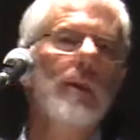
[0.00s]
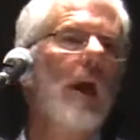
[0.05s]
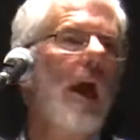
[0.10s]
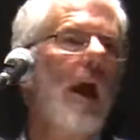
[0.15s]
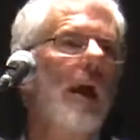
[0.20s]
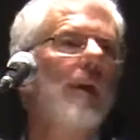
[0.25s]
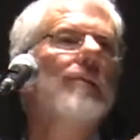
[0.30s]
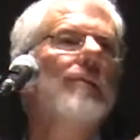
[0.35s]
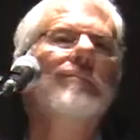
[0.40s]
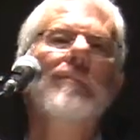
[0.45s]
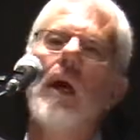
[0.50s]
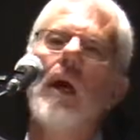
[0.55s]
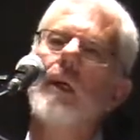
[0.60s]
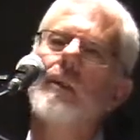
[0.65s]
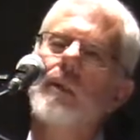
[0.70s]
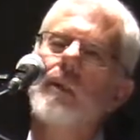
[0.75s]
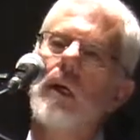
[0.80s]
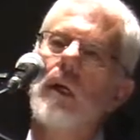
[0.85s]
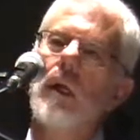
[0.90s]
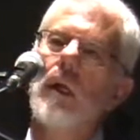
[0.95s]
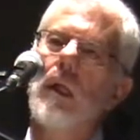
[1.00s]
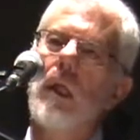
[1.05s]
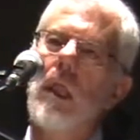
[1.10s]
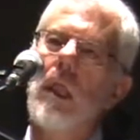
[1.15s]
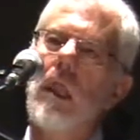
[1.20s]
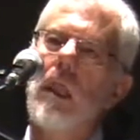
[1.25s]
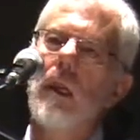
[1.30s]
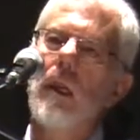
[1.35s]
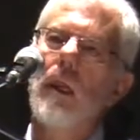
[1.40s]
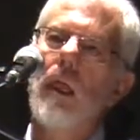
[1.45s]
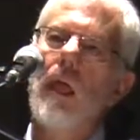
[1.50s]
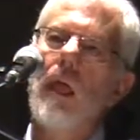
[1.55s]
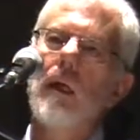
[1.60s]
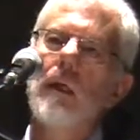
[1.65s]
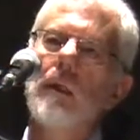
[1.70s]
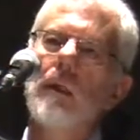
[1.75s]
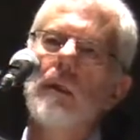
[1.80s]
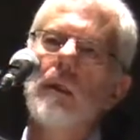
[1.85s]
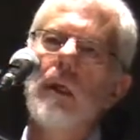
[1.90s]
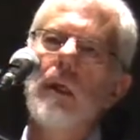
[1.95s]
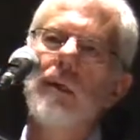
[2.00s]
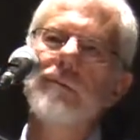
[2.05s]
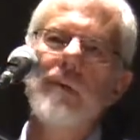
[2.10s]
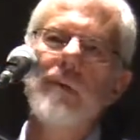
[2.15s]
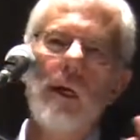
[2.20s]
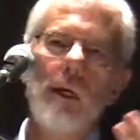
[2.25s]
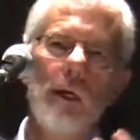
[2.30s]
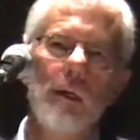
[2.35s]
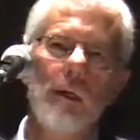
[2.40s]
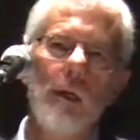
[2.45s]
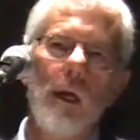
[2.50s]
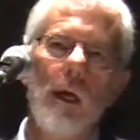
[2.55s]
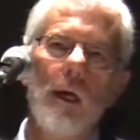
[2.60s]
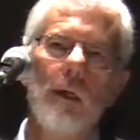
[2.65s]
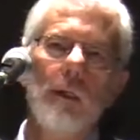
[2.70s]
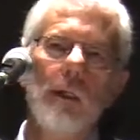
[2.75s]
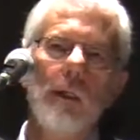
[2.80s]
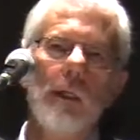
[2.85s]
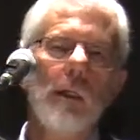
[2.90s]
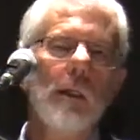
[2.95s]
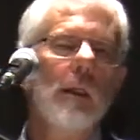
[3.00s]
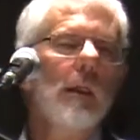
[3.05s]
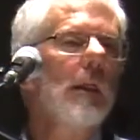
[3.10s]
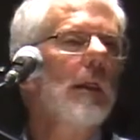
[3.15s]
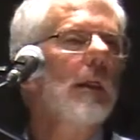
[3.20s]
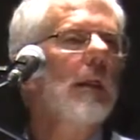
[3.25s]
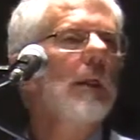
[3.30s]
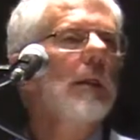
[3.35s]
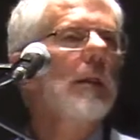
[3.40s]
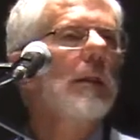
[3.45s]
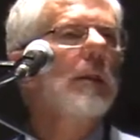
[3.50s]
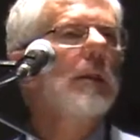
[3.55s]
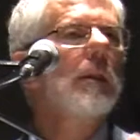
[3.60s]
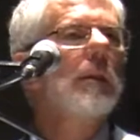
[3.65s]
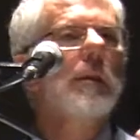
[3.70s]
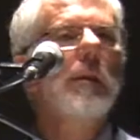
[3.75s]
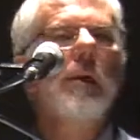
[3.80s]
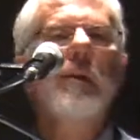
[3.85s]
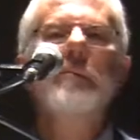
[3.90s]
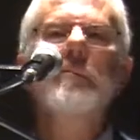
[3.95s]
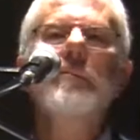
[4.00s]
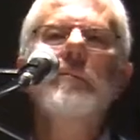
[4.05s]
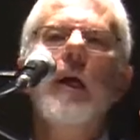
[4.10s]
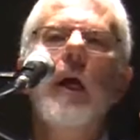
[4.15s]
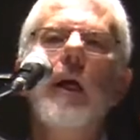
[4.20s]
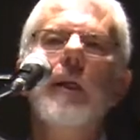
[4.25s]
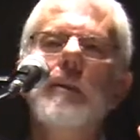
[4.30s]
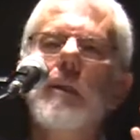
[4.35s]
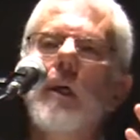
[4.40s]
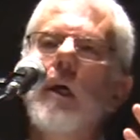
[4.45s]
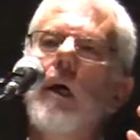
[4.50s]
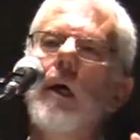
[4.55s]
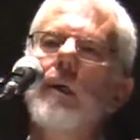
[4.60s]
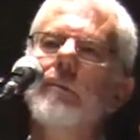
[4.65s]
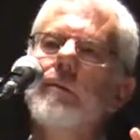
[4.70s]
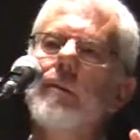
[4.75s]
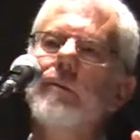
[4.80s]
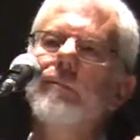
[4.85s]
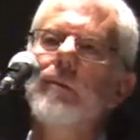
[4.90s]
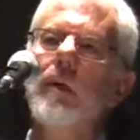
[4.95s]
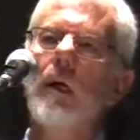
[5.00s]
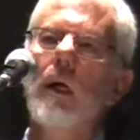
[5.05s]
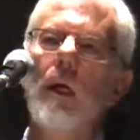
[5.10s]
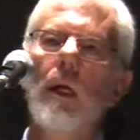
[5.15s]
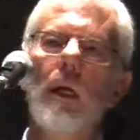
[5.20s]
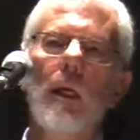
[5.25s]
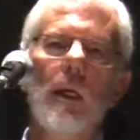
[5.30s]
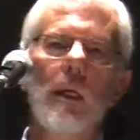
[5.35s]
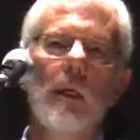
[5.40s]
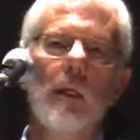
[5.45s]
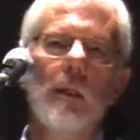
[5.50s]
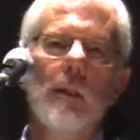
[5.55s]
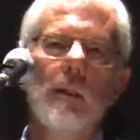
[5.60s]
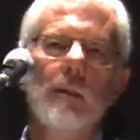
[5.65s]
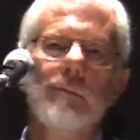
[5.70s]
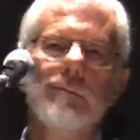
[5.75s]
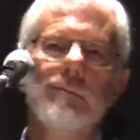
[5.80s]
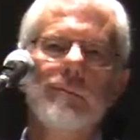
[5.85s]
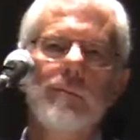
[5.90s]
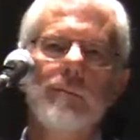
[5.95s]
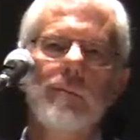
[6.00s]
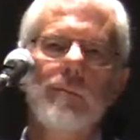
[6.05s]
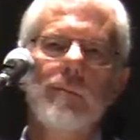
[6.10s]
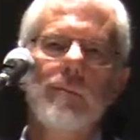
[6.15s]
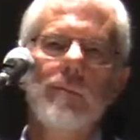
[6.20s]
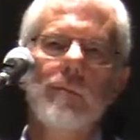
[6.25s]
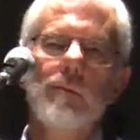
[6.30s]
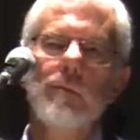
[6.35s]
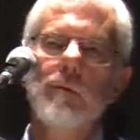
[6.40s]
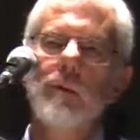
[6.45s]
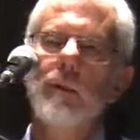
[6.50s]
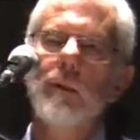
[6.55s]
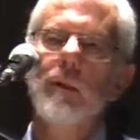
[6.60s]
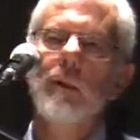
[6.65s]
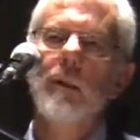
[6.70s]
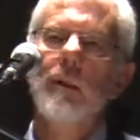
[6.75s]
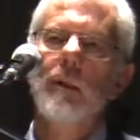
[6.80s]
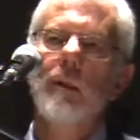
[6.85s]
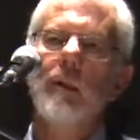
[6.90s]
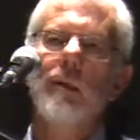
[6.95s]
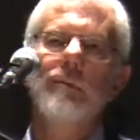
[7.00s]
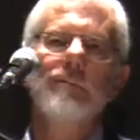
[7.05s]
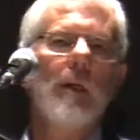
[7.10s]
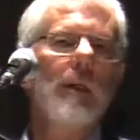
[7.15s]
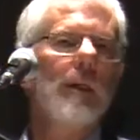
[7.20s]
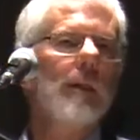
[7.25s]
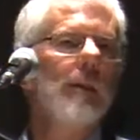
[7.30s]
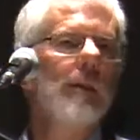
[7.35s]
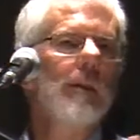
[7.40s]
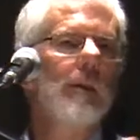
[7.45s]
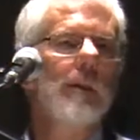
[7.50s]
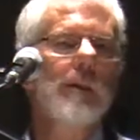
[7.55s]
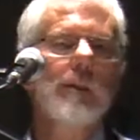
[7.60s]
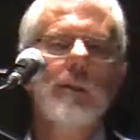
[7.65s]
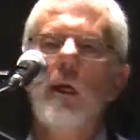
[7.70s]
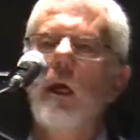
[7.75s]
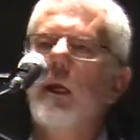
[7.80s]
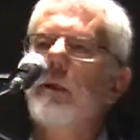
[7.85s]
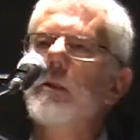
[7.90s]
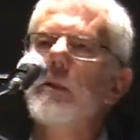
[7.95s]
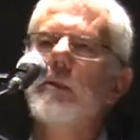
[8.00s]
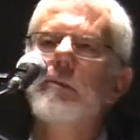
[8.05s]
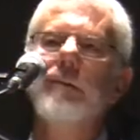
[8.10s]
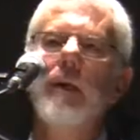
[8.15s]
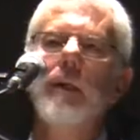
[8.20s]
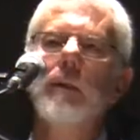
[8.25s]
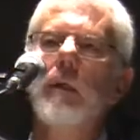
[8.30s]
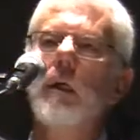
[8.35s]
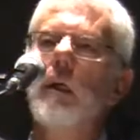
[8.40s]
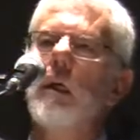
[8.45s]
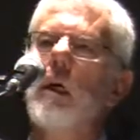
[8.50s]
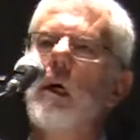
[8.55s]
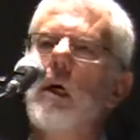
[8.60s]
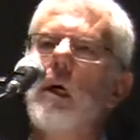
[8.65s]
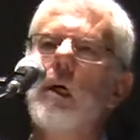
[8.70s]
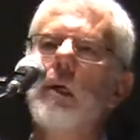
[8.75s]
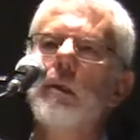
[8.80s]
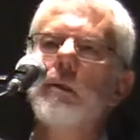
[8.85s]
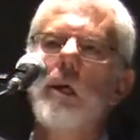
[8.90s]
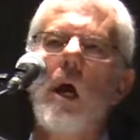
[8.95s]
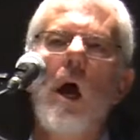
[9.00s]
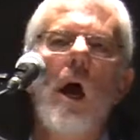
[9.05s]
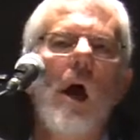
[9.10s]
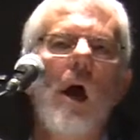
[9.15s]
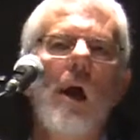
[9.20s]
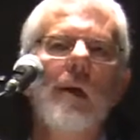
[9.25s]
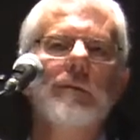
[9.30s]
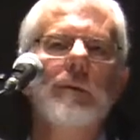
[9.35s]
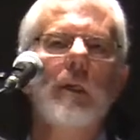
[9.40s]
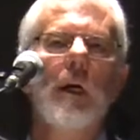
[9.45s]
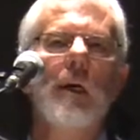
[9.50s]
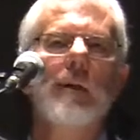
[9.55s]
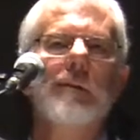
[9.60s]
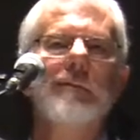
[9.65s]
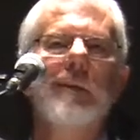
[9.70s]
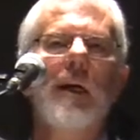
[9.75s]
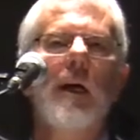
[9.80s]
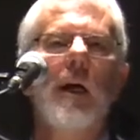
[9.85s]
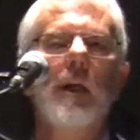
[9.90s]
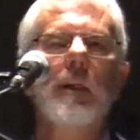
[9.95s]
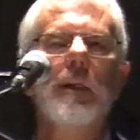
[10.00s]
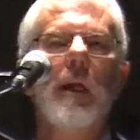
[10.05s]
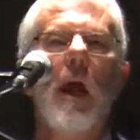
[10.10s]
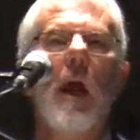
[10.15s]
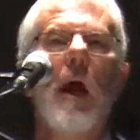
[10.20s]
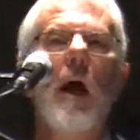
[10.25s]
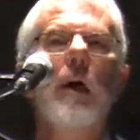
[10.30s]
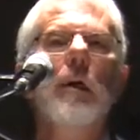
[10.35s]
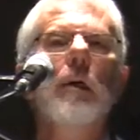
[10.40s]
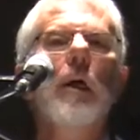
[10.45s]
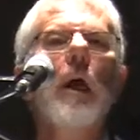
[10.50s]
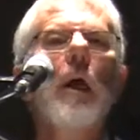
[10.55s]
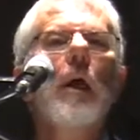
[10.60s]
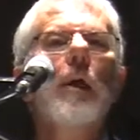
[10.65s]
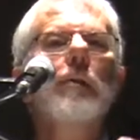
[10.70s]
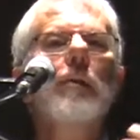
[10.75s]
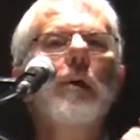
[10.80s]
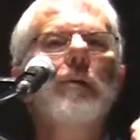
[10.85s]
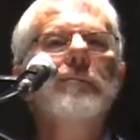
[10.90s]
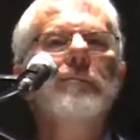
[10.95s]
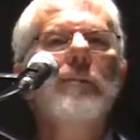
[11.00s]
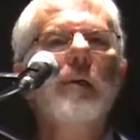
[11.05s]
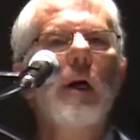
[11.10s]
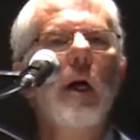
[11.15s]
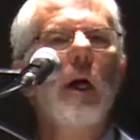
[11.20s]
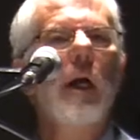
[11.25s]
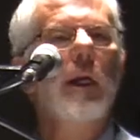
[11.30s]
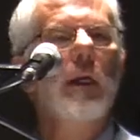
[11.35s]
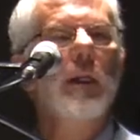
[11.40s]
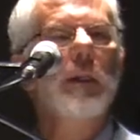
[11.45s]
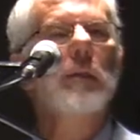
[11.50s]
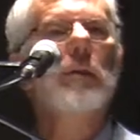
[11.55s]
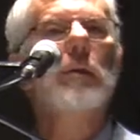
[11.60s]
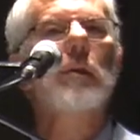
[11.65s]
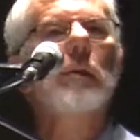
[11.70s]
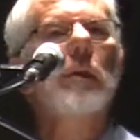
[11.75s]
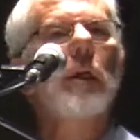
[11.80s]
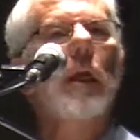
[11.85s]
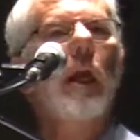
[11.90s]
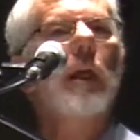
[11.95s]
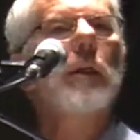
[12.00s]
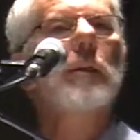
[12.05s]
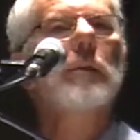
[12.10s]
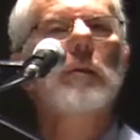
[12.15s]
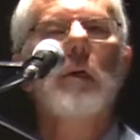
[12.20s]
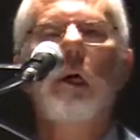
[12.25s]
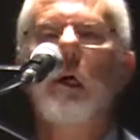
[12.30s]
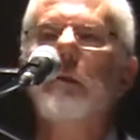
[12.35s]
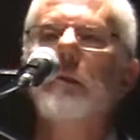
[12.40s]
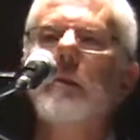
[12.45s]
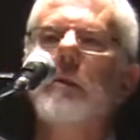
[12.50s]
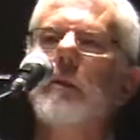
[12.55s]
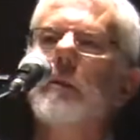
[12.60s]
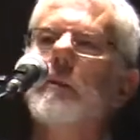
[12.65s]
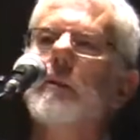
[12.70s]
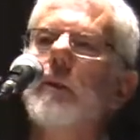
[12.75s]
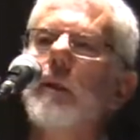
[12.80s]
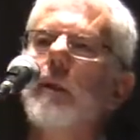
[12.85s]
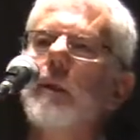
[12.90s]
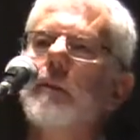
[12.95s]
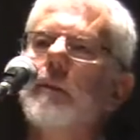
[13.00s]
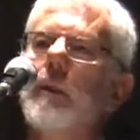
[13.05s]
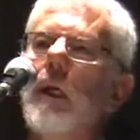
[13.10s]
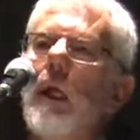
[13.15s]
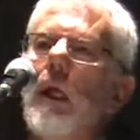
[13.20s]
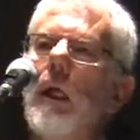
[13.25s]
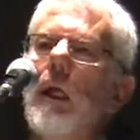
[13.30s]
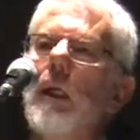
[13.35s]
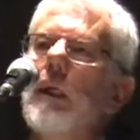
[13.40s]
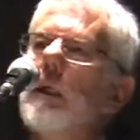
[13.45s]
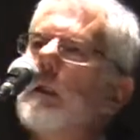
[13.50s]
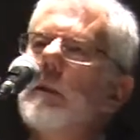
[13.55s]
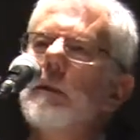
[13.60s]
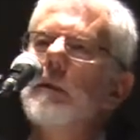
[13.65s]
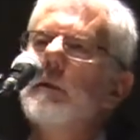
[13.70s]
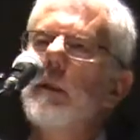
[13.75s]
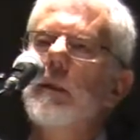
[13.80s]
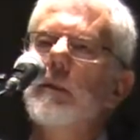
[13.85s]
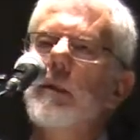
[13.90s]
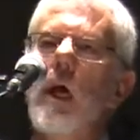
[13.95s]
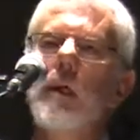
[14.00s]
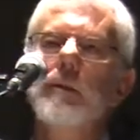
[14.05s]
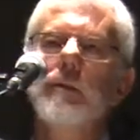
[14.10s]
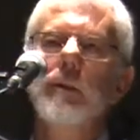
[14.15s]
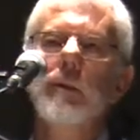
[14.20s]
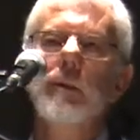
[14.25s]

as matter. And my own area, the matter of the brain. You know, many neuroscientists spend a long time trying to find how the brain creates consciousness. It doesn't.